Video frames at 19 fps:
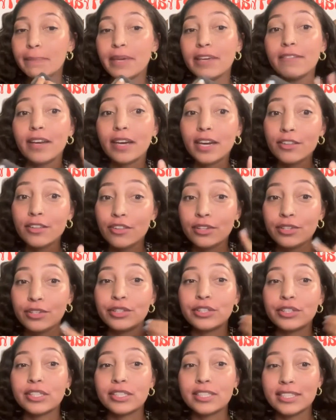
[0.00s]
Be very
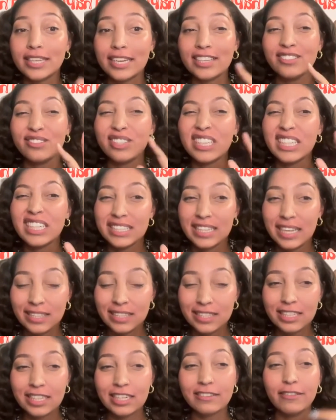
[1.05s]
gentle. Your skin's really
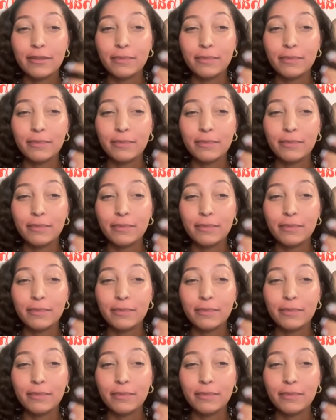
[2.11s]
sensitive.